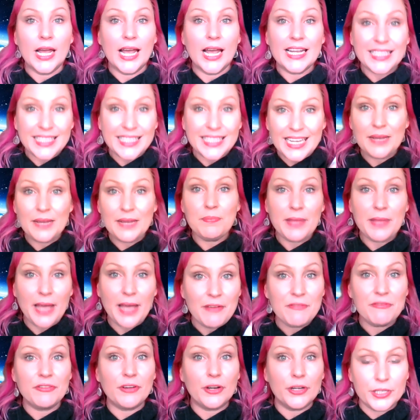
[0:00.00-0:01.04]
And keep
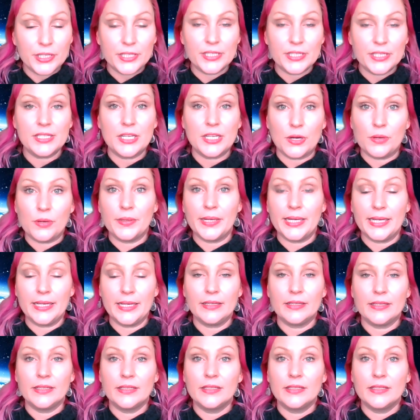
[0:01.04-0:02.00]
that focus going.